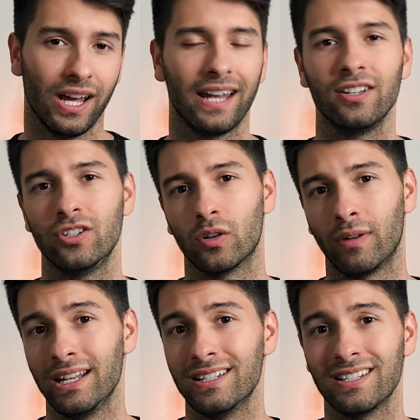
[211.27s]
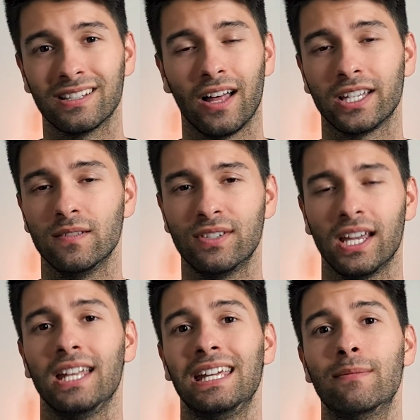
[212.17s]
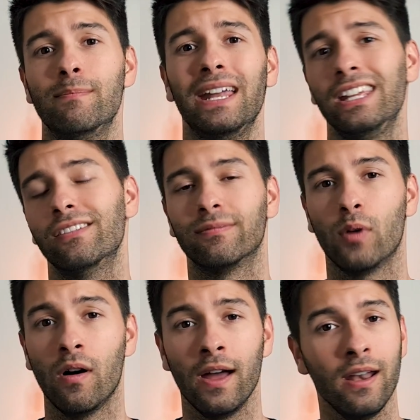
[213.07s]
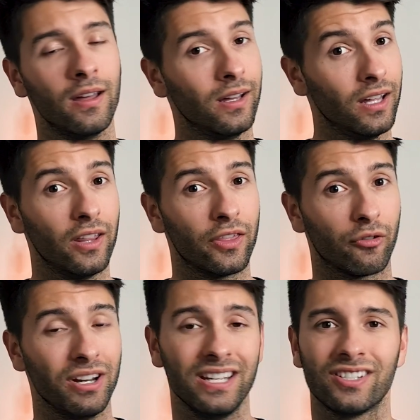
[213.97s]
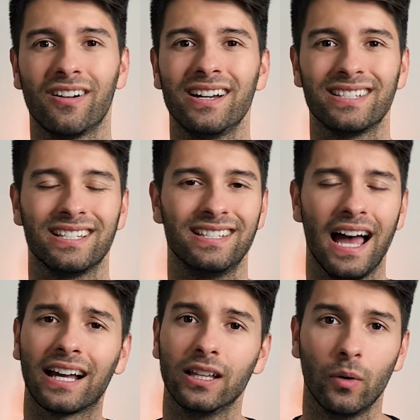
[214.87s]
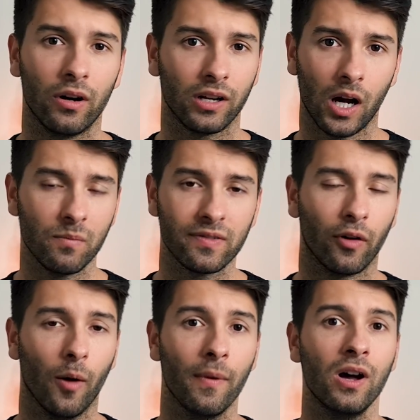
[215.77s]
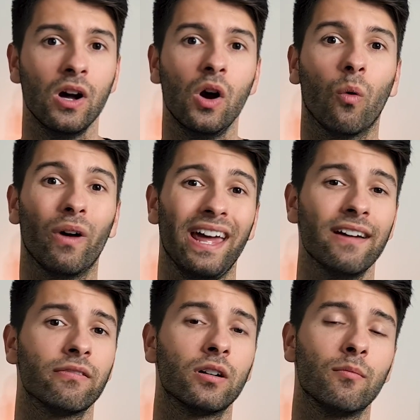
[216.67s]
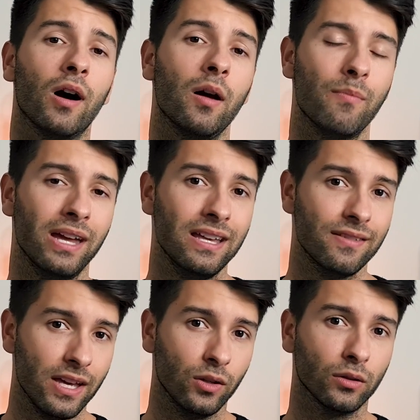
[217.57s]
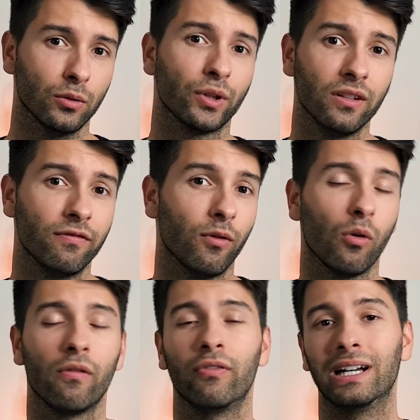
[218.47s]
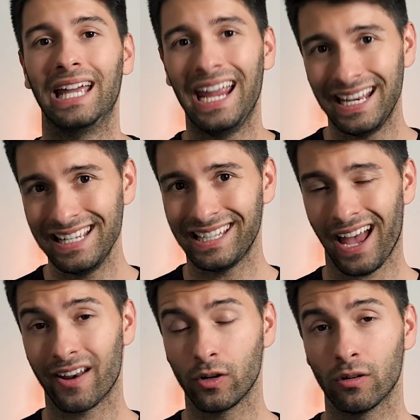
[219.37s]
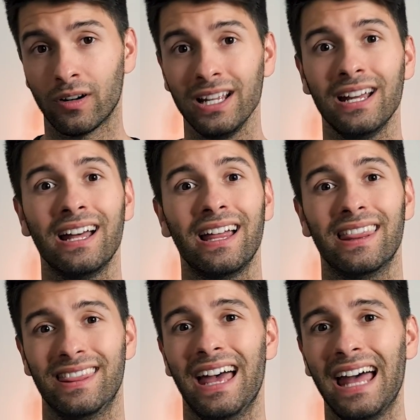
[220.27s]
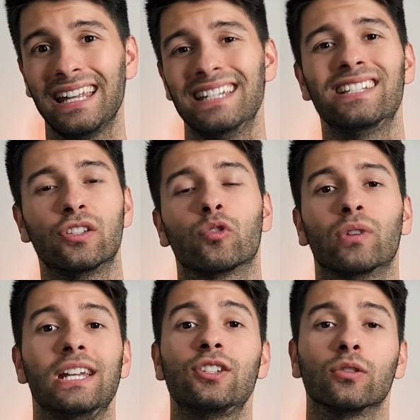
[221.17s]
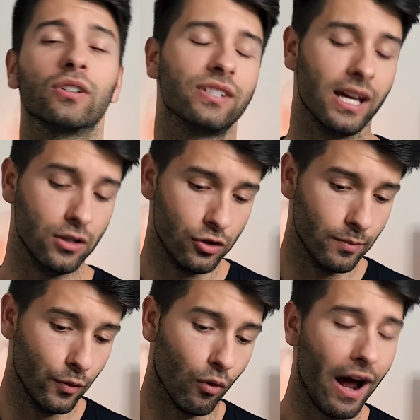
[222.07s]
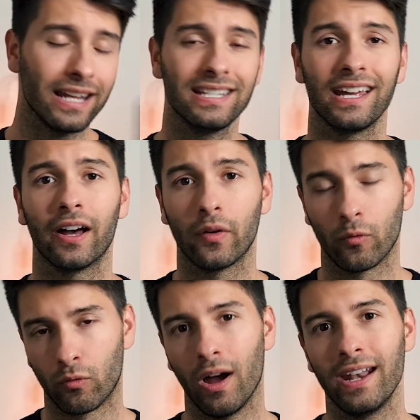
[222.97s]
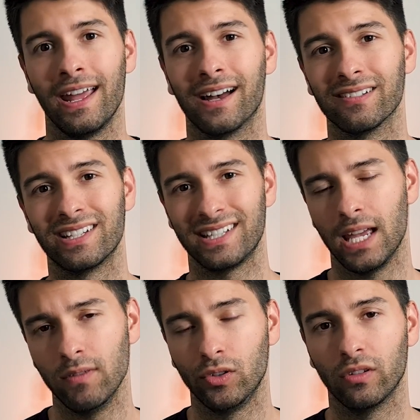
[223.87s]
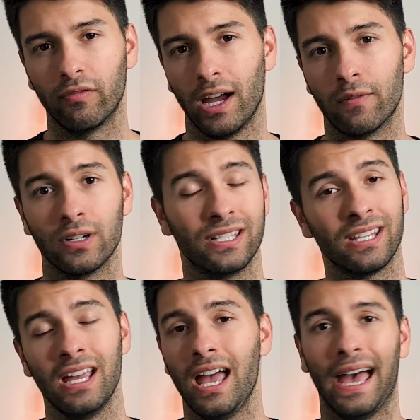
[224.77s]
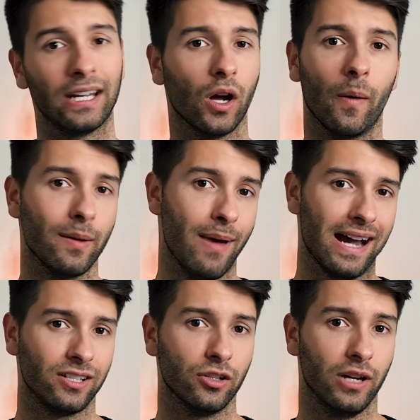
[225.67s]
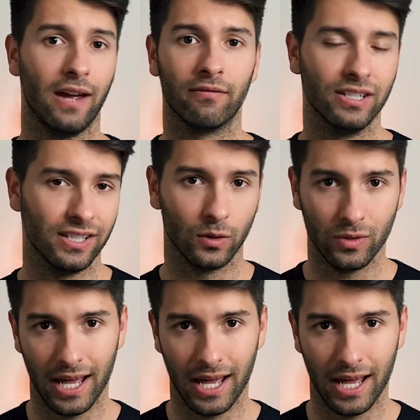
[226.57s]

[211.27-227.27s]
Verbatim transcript: to add into your renders like you've seen in many of mine, 3D Sky is exactly where it comes from whatever it might be that you're looking for for any category, that is the resource that you should be writing down right now, saving to your favorites, and going back to every single